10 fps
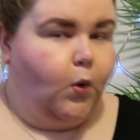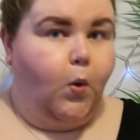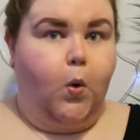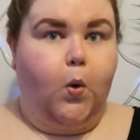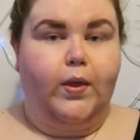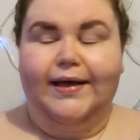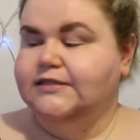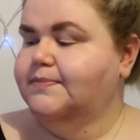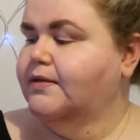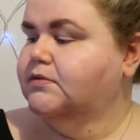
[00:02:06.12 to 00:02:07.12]
Oh, that
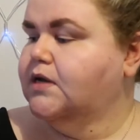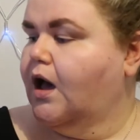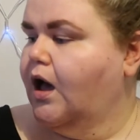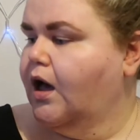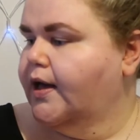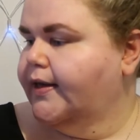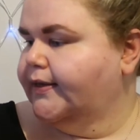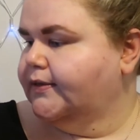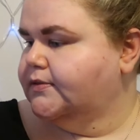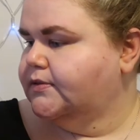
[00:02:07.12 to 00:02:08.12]
smells
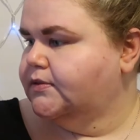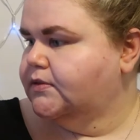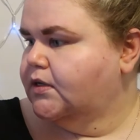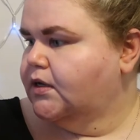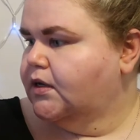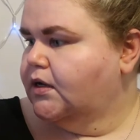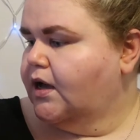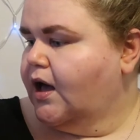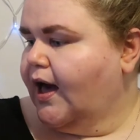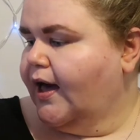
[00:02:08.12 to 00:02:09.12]
nice.
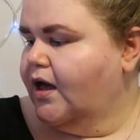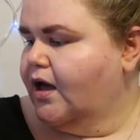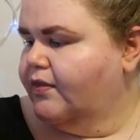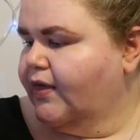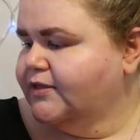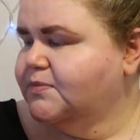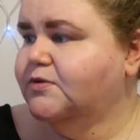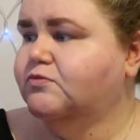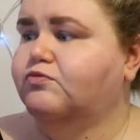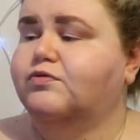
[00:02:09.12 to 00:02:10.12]
That
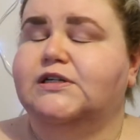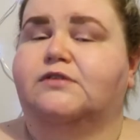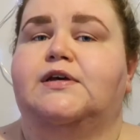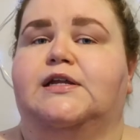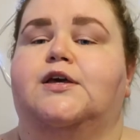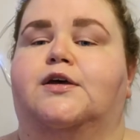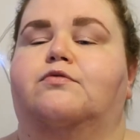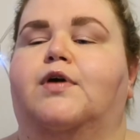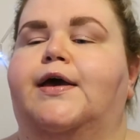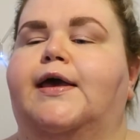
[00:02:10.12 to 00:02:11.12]
smells really good.
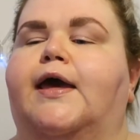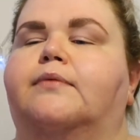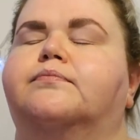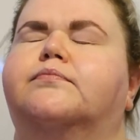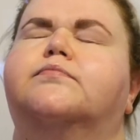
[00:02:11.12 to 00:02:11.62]
Right, okay.